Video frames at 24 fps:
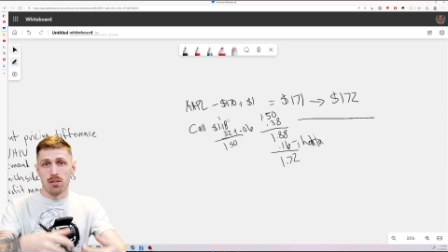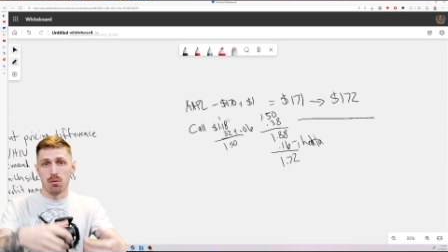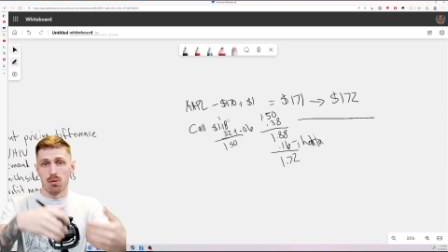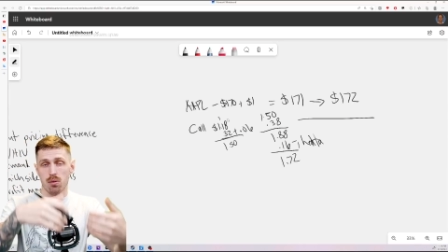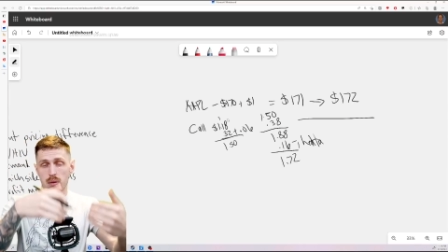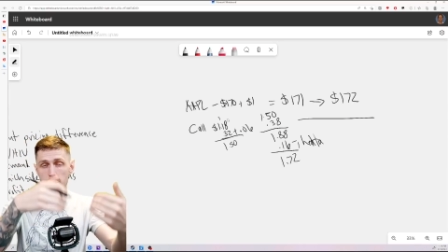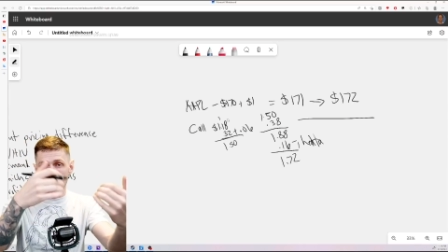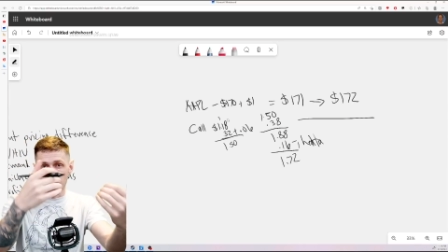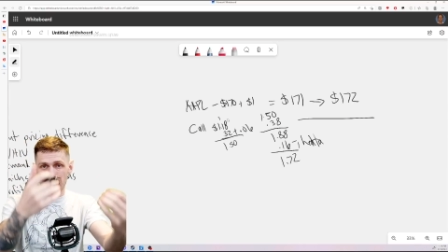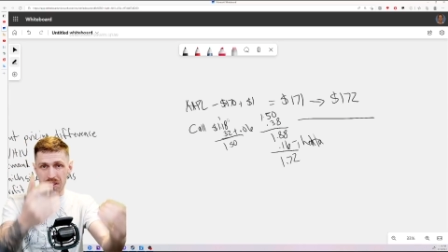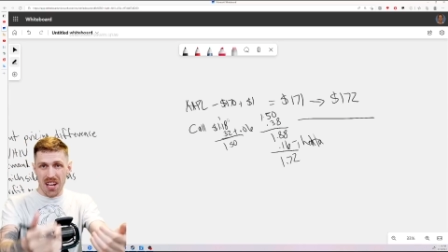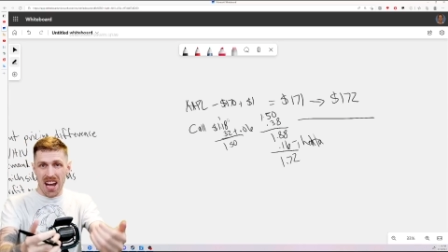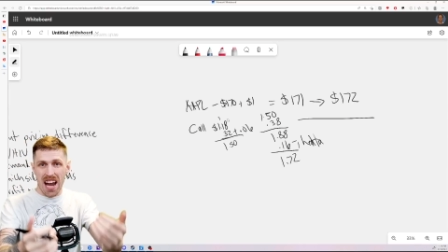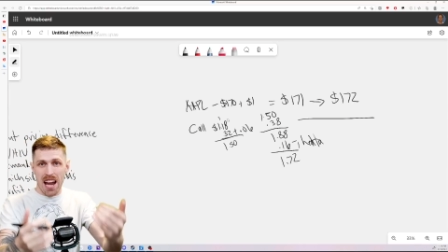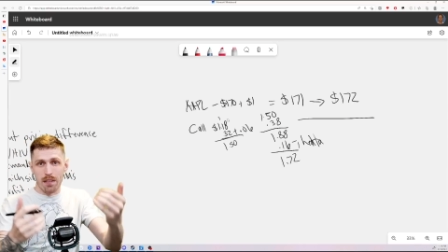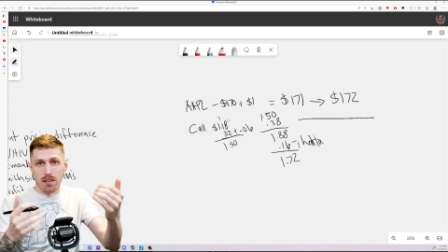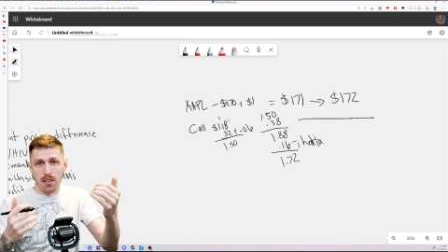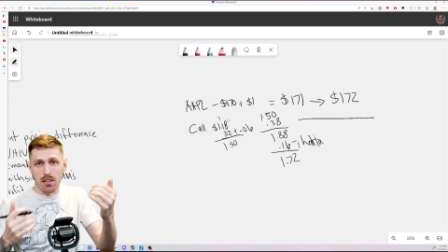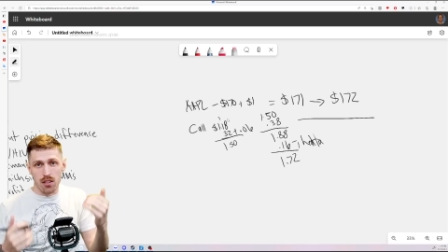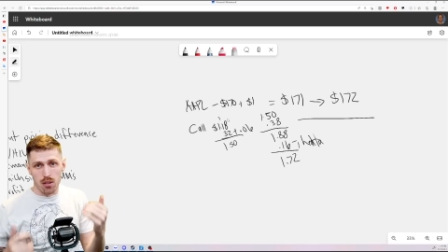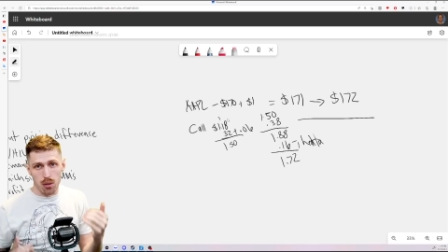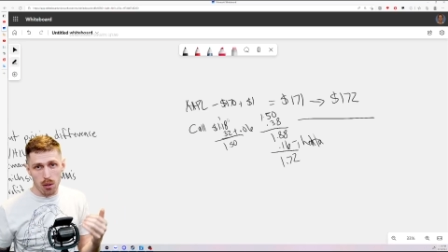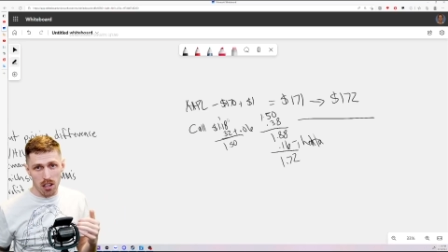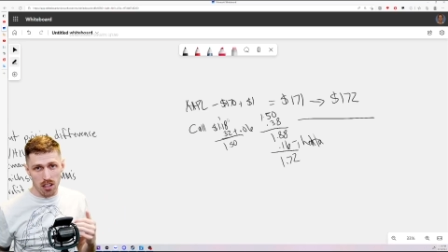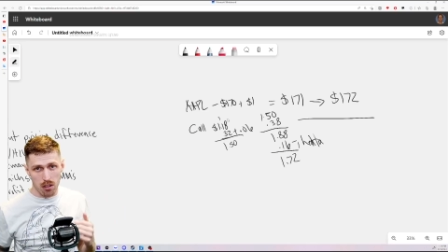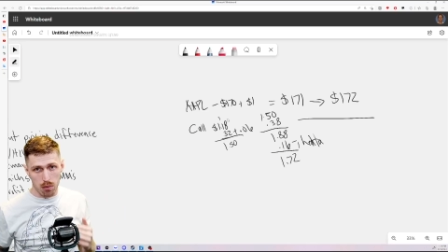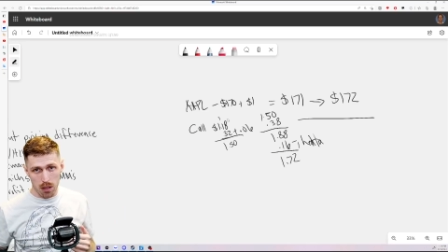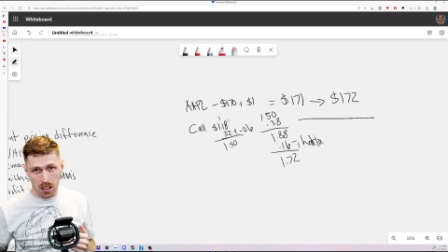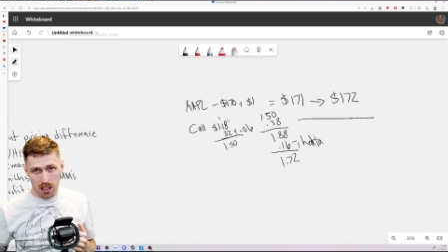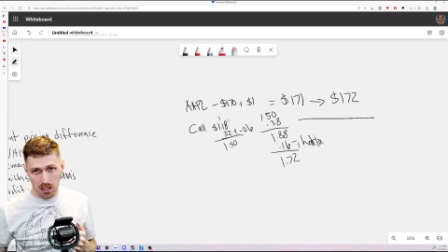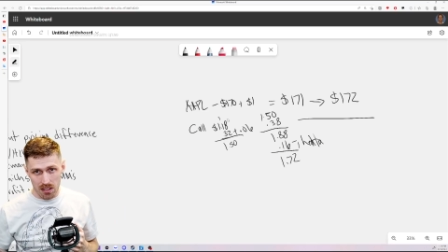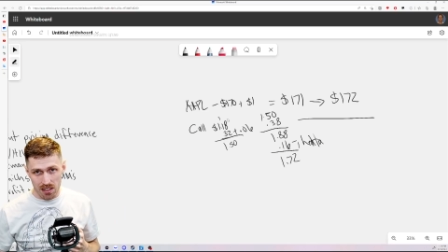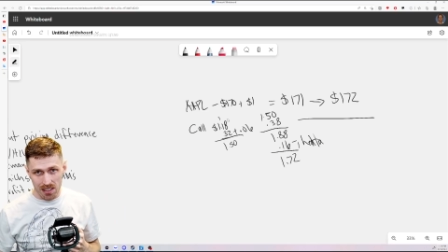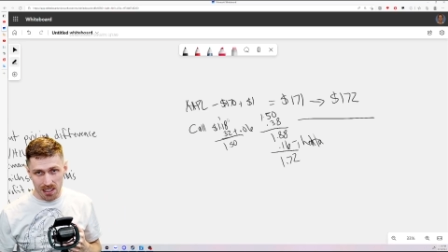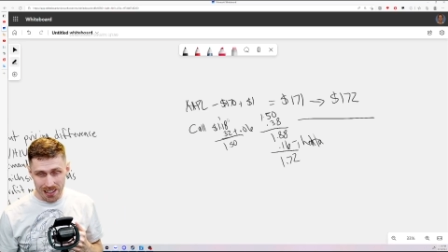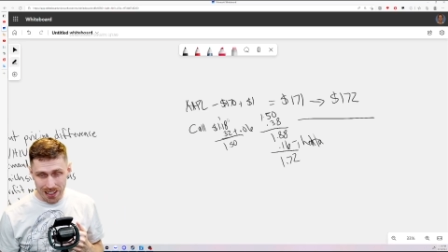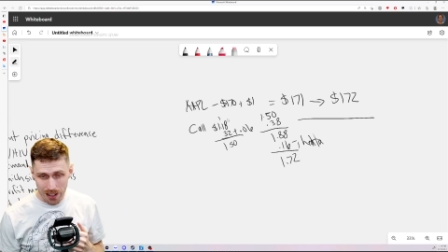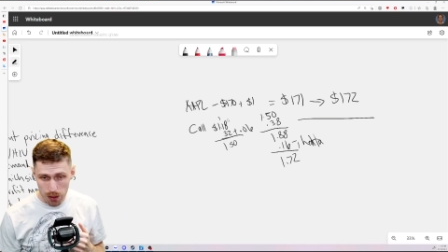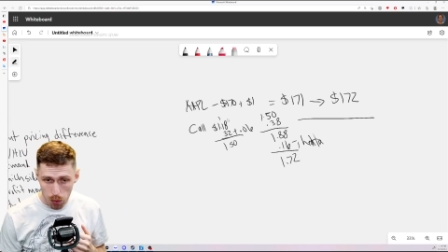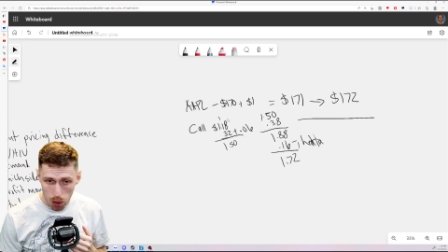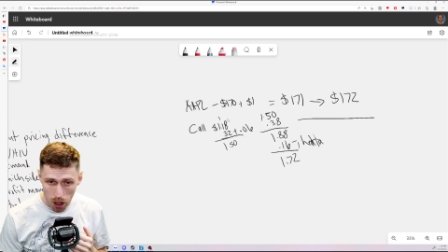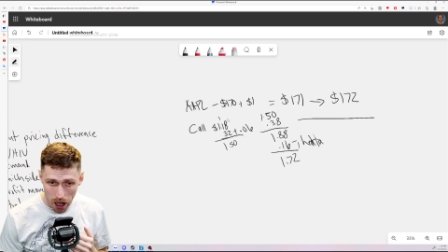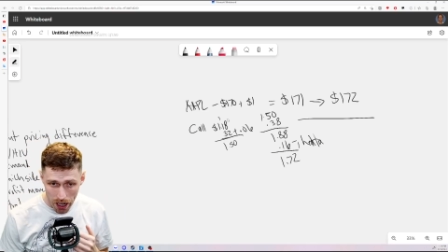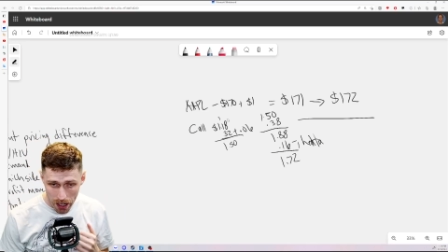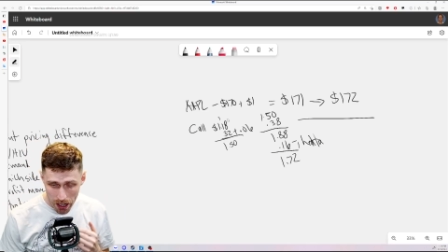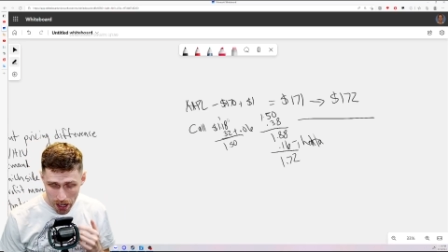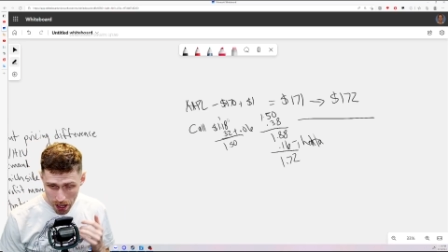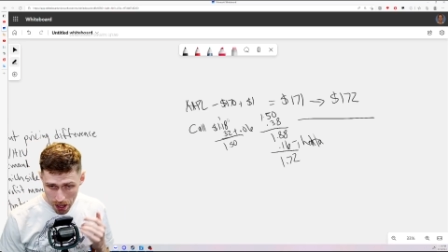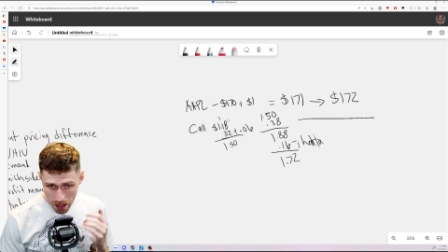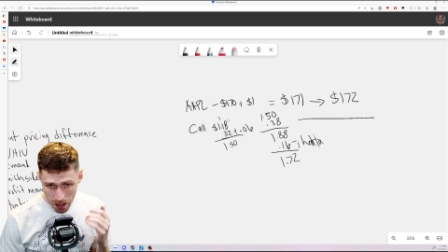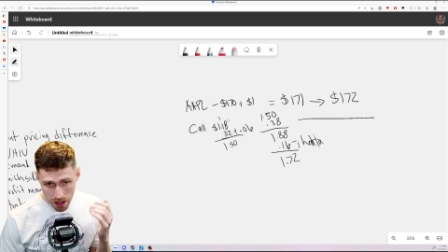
which we will dive into as we continue on.